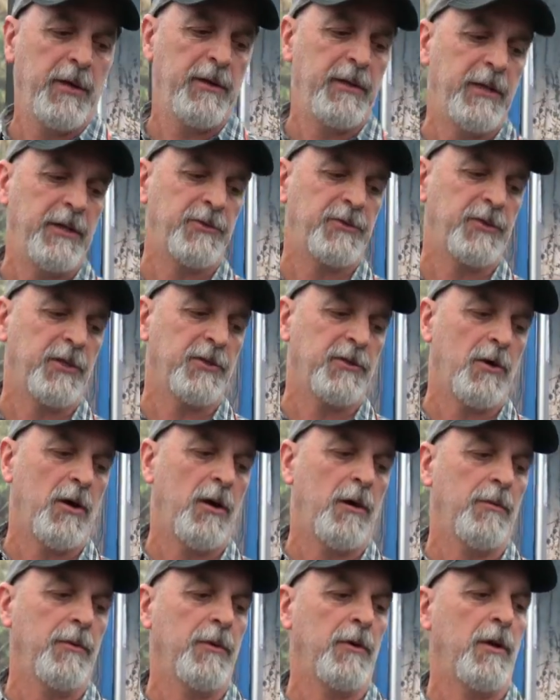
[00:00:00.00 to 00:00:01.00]
an insert.
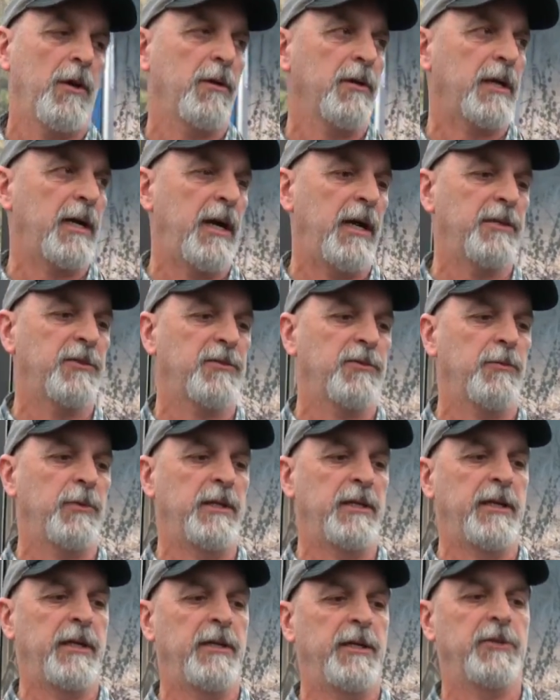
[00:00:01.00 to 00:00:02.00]
All the guys
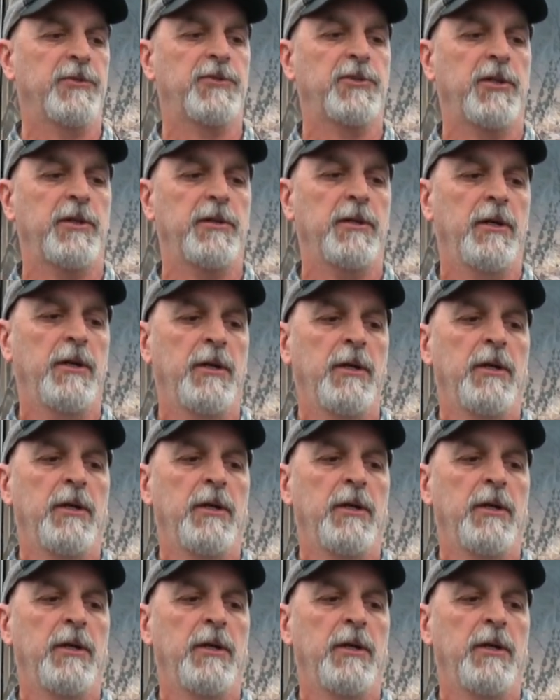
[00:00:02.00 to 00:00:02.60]
would get an insert.